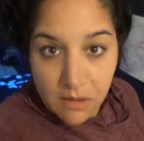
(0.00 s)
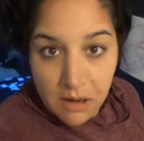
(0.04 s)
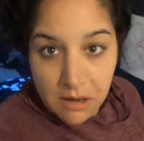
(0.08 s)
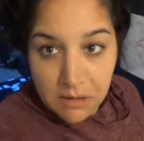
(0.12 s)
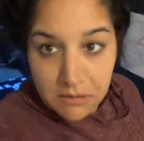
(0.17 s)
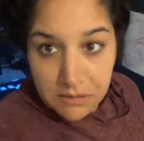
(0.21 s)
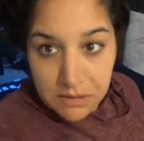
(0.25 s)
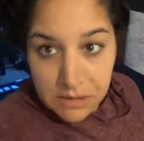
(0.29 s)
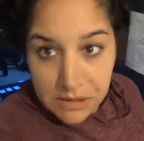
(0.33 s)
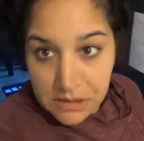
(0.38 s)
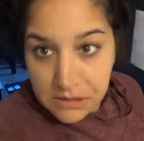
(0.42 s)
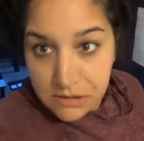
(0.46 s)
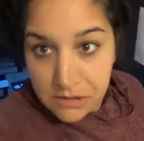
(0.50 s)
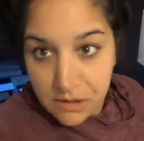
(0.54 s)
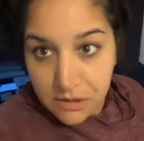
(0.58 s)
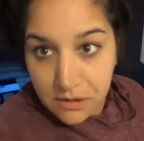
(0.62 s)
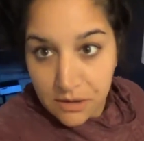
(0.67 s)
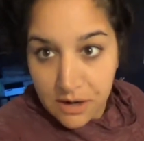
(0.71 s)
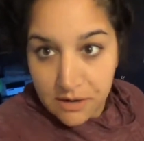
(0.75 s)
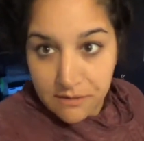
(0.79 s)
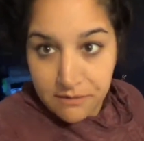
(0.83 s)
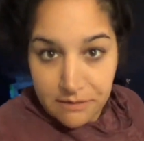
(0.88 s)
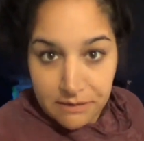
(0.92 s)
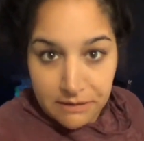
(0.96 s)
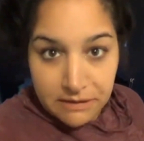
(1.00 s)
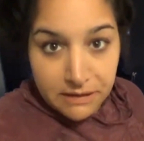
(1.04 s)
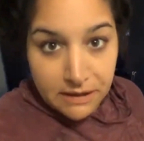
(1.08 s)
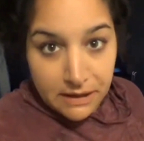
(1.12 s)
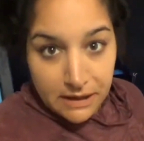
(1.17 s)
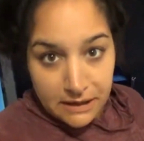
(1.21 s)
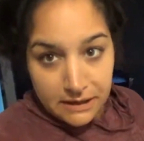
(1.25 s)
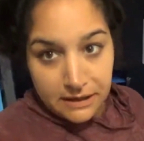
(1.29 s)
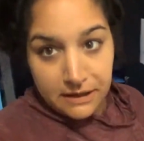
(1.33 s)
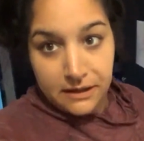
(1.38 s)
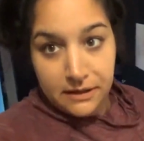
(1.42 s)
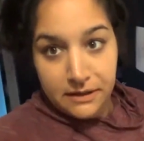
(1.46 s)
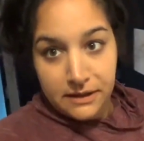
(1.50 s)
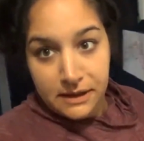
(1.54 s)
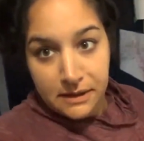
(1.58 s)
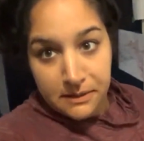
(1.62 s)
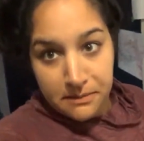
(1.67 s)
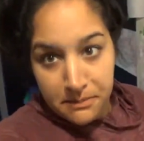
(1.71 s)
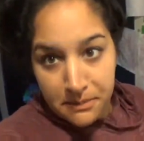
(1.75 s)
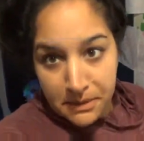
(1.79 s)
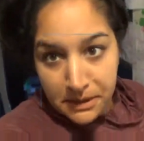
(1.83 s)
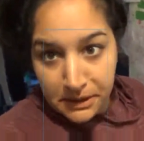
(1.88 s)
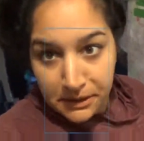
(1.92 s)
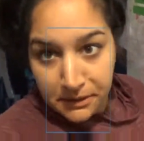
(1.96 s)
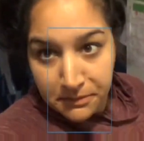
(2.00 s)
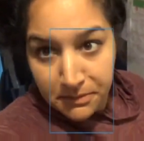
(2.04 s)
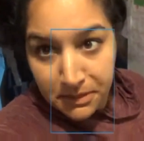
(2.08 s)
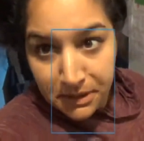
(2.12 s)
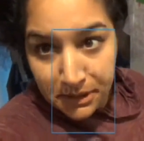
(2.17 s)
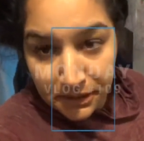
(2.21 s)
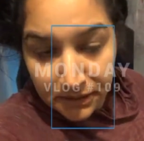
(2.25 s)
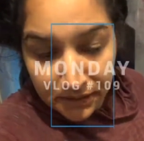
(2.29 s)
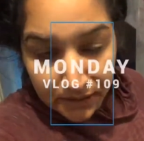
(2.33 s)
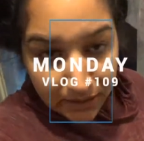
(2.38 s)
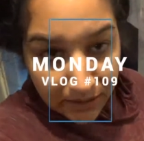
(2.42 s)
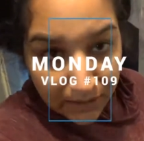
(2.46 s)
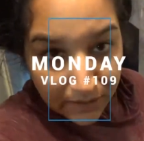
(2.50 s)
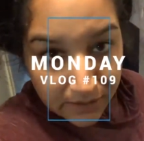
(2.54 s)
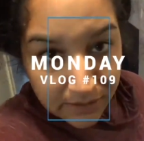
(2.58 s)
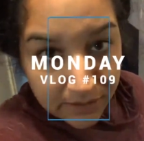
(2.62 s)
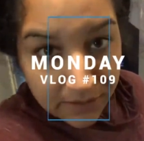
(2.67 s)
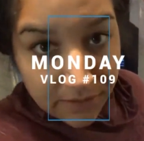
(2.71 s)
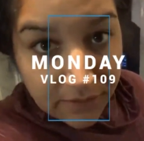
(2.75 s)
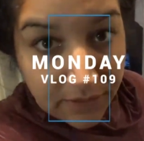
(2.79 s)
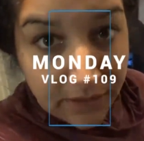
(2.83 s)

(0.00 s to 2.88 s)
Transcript: Surroundings are everything. I think Mike might think it's a